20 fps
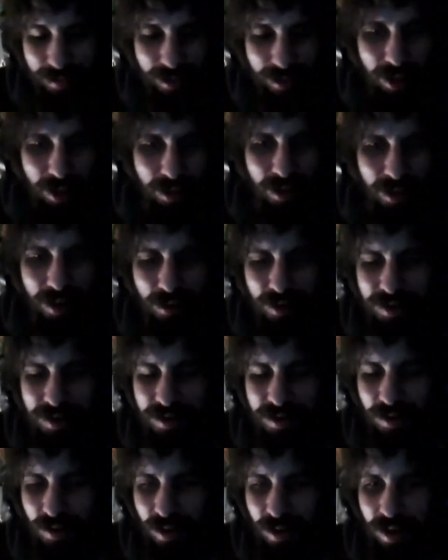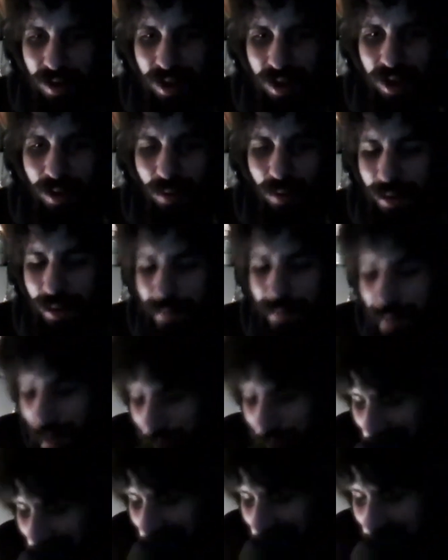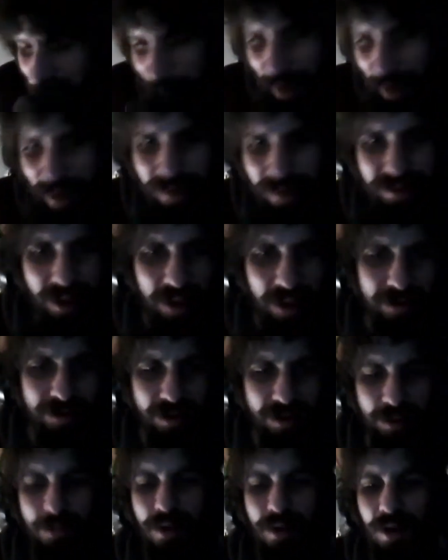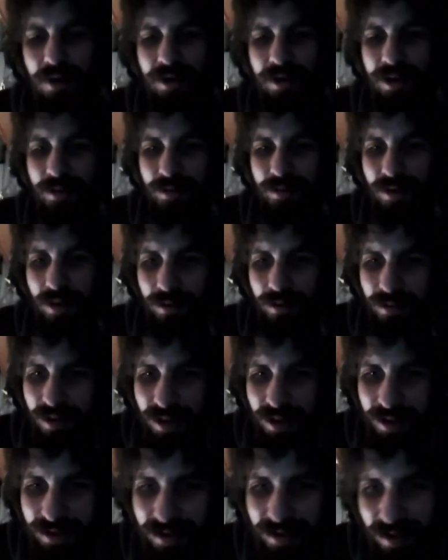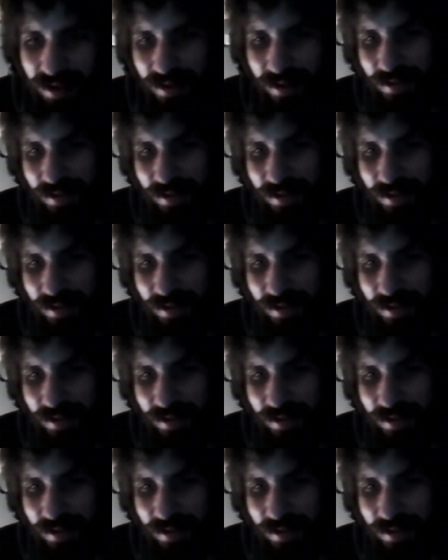what's the word? White privilege. It's actually American privilege.